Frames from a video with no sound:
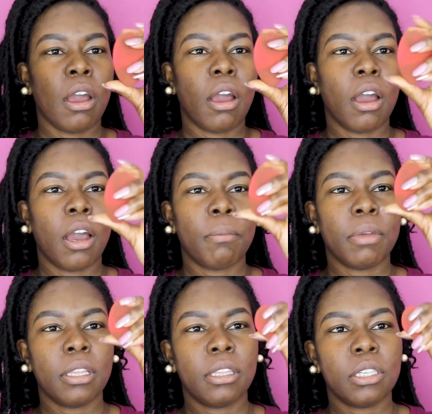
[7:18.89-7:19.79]

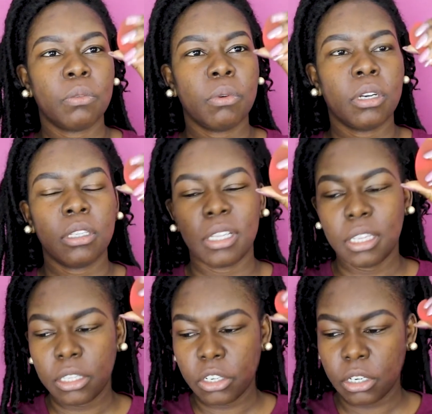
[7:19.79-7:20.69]
And this one, I
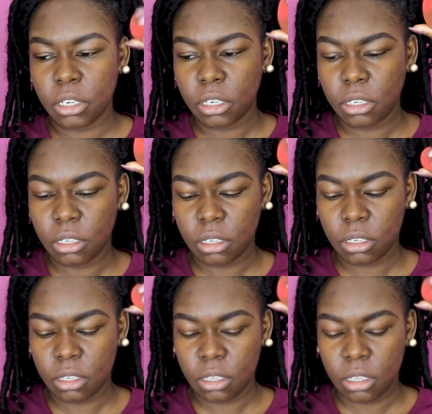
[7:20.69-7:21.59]
think they're,
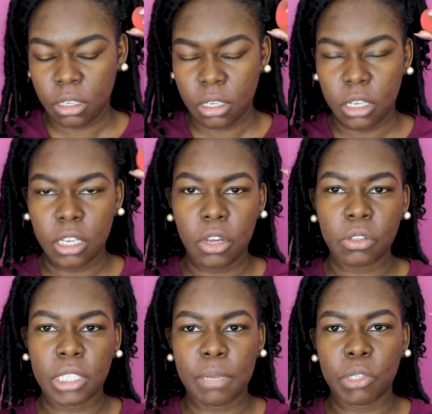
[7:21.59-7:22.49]
you know,
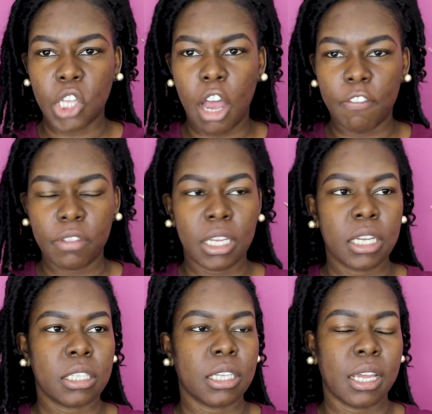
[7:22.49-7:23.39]
same
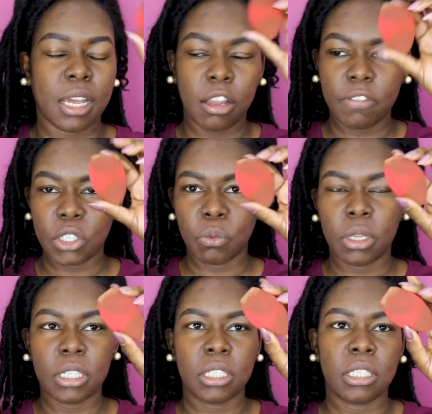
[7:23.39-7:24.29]
softness, and I love this
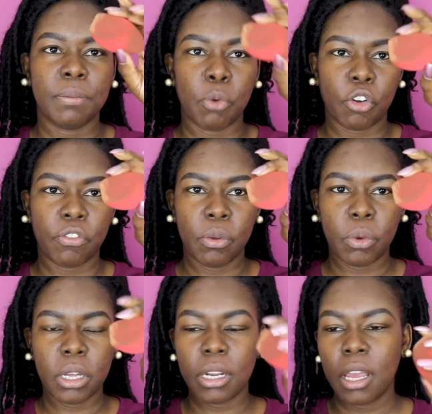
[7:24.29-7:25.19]
one. This is the Morphe
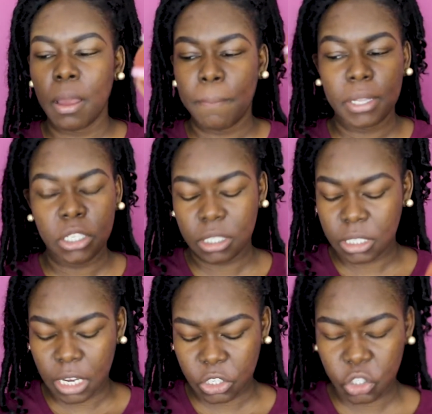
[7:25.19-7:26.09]
one, but this
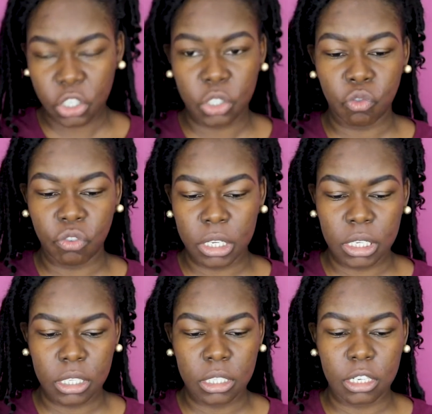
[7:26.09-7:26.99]
texture is
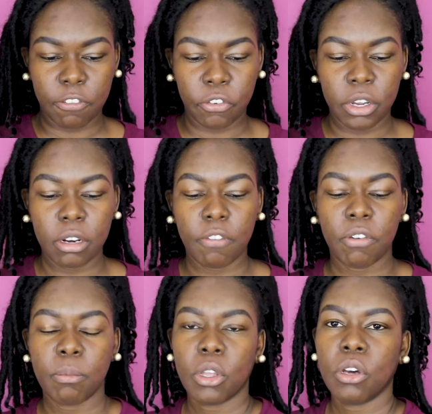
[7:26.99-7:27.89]
really different
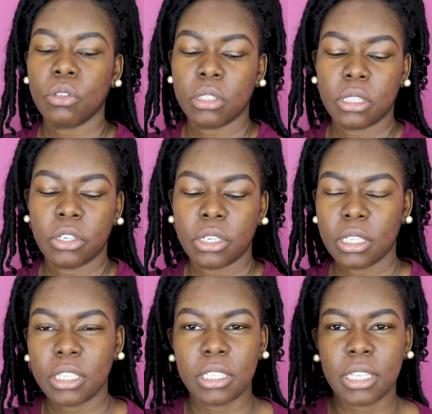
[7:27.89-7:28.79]
from those.
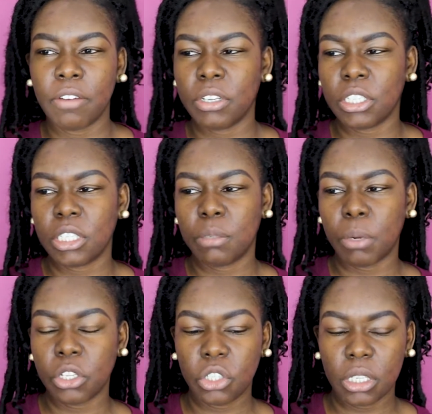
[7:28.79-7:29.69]
This is not really
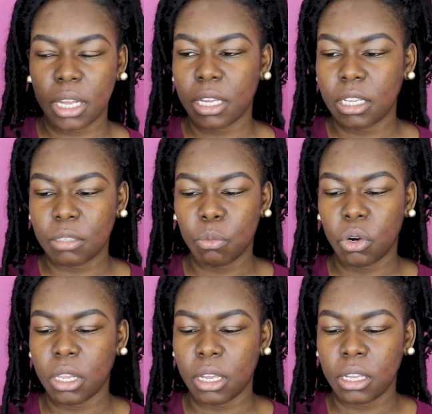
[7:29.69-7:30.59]
spongy like. It's
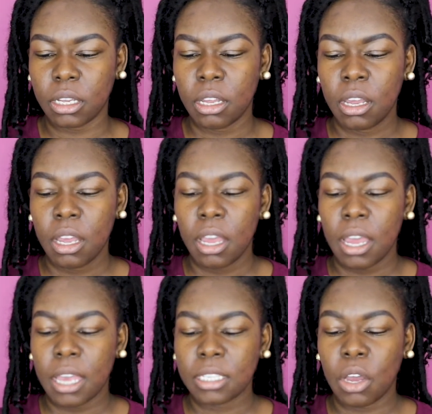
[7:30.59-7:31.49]
more like,
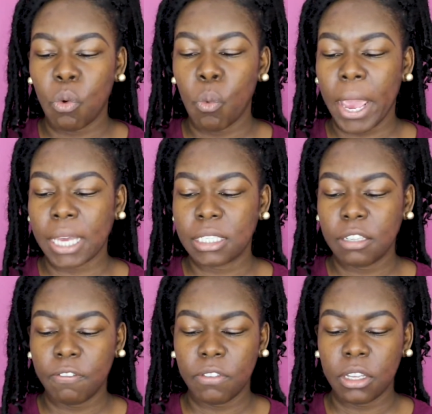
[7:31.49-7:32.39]
has like a
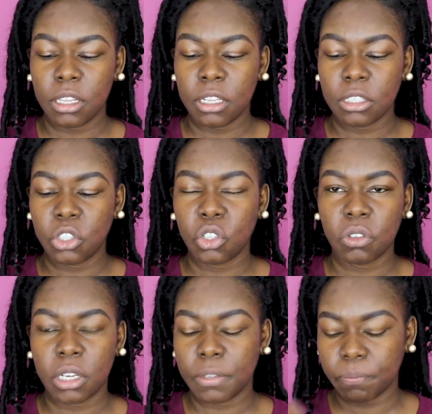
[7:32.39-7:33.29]
waxy feeling to
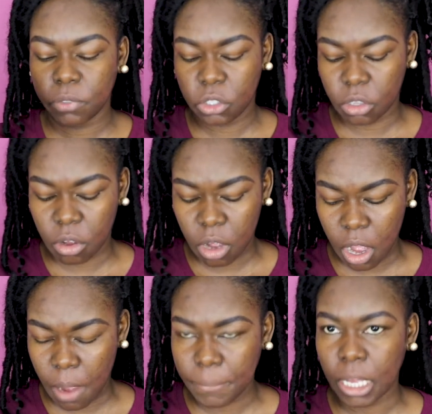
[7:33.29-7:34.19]
it. So
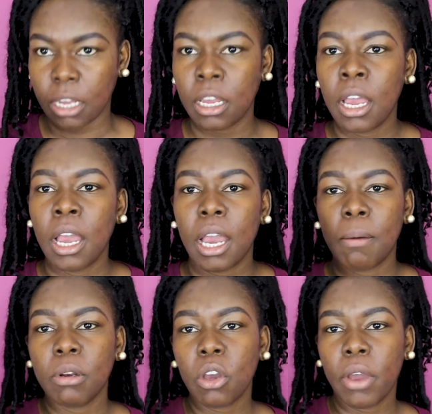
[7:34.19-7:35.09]
yeah, I'm
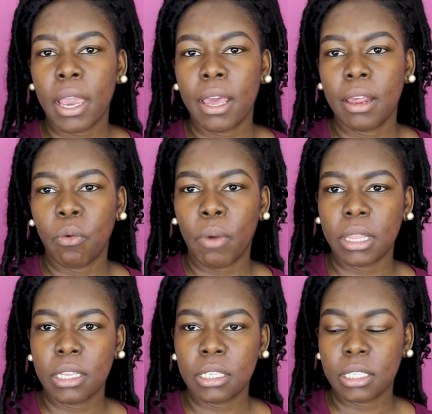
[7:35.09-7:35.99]
gonna go ahead and
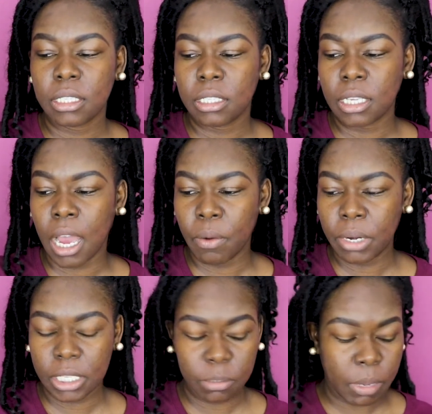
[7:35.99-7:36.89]
wet this and see how it
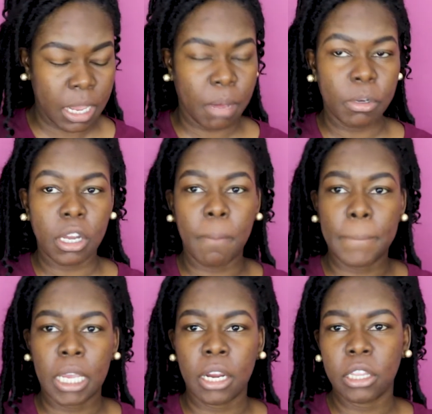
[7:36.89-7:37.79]
expands. I'm gonna
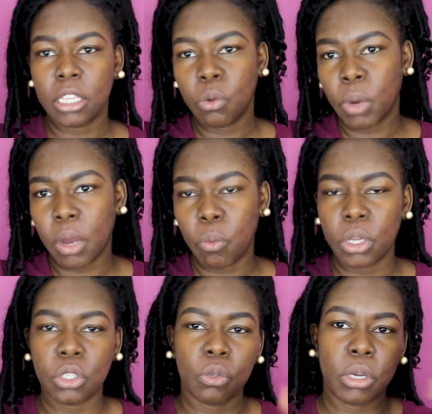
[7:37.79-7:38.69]
compare the wet
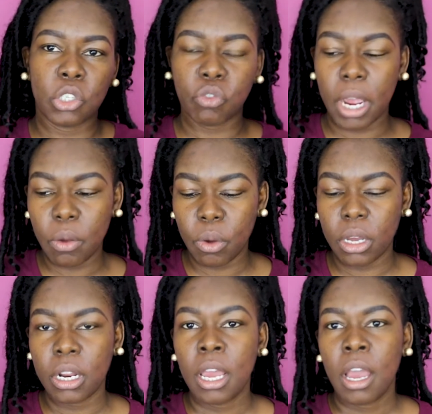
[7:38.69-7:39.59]
one to a dry
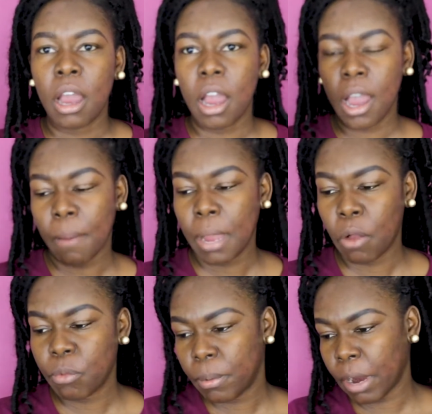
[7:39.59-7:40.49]
one.
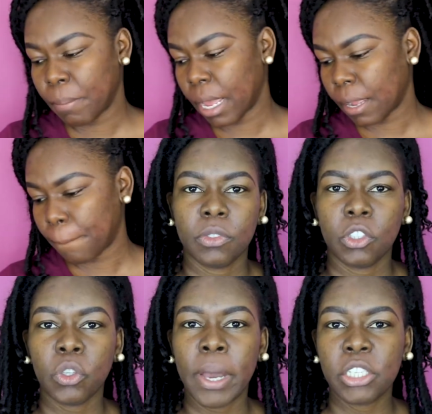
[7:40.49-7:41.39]
I'll be right back.
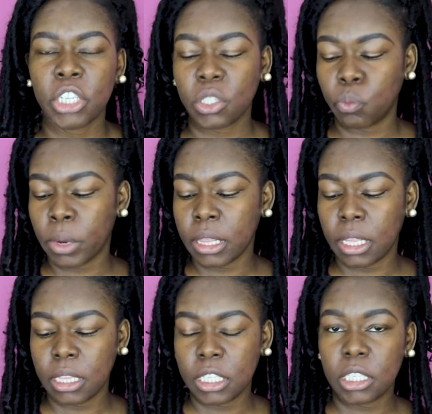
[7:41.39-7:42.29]
So I just
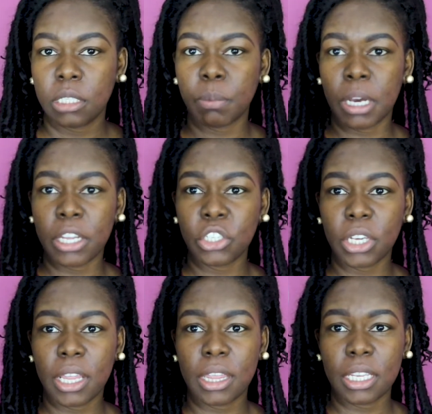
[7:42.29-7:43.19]
wet the sponge,
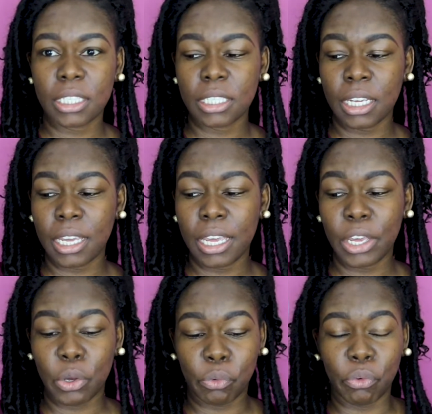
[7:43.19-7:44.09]
and this is it.
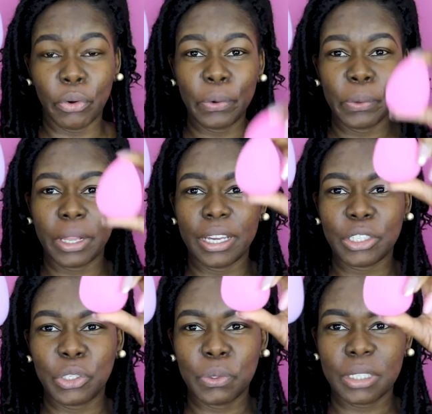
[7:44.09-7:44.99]
It grew like
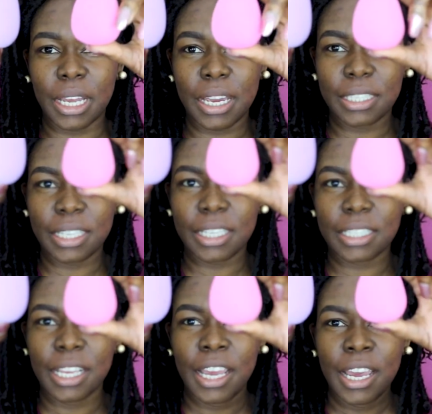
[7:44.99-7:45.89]
2
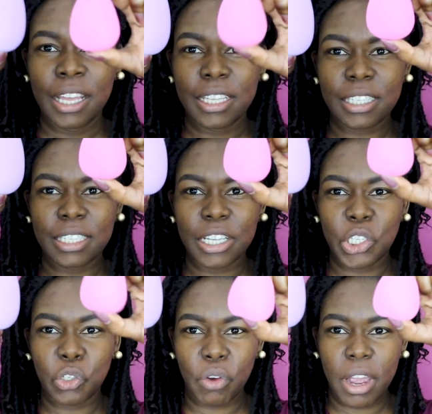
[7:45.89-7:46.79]
sizes. This is
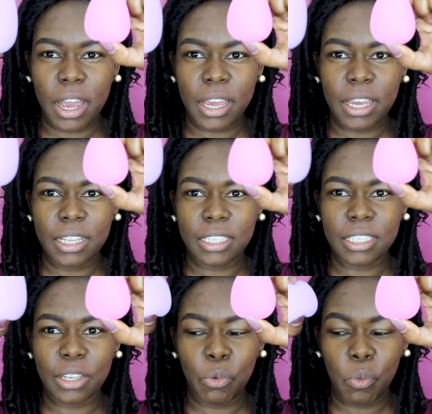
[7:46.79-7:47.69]
it dry, and this
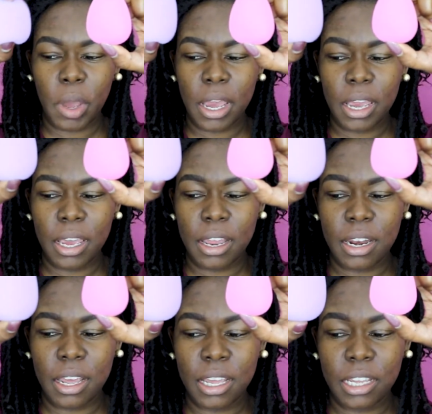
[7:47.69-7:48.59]
is it wet,
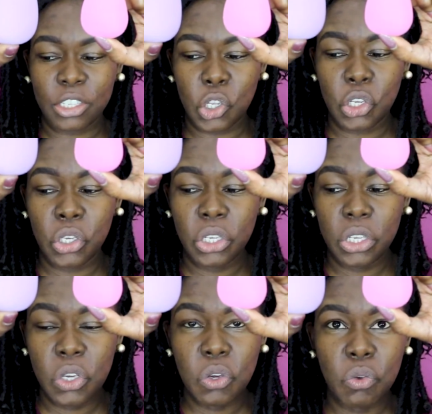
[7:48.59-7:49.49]
and it is
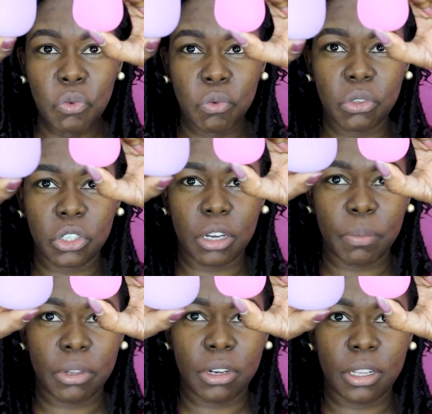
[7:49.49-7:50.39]
huge
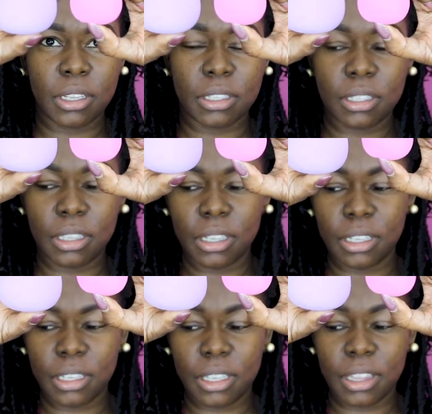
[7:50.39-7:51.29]
compared to this.
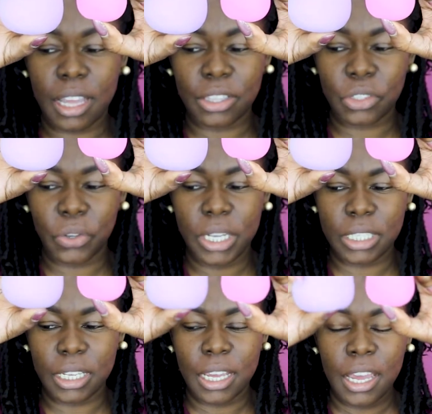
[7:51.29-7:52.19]
Like, that's
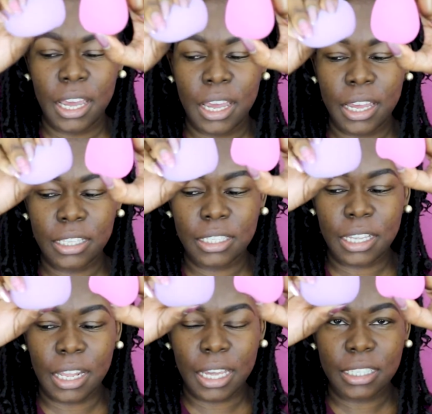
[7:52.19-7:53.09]
crazy. It's
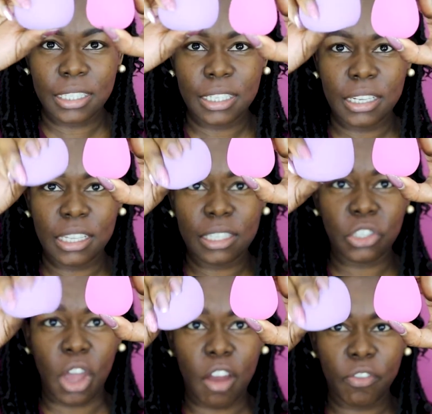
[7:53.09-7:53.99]
like, it's
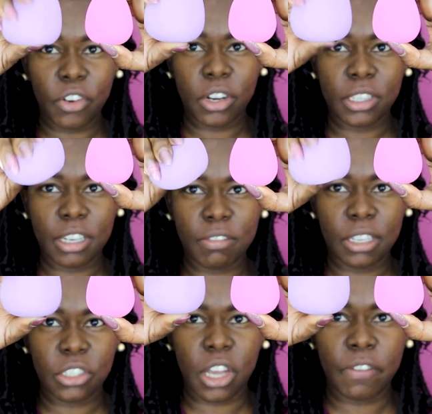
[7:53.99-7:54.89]
softer,
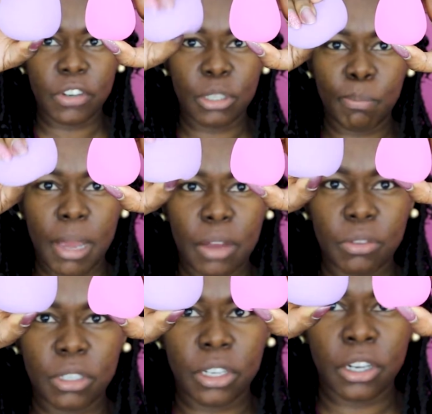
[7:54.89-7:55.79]
definitely softer, it's
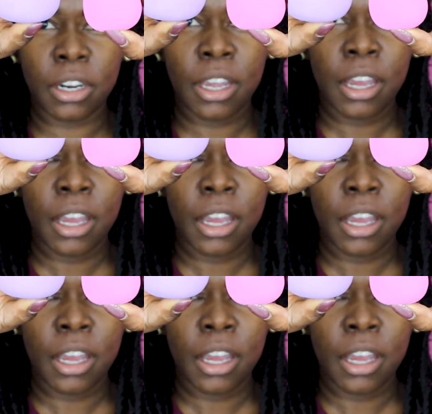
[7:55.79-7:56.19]
bouncier.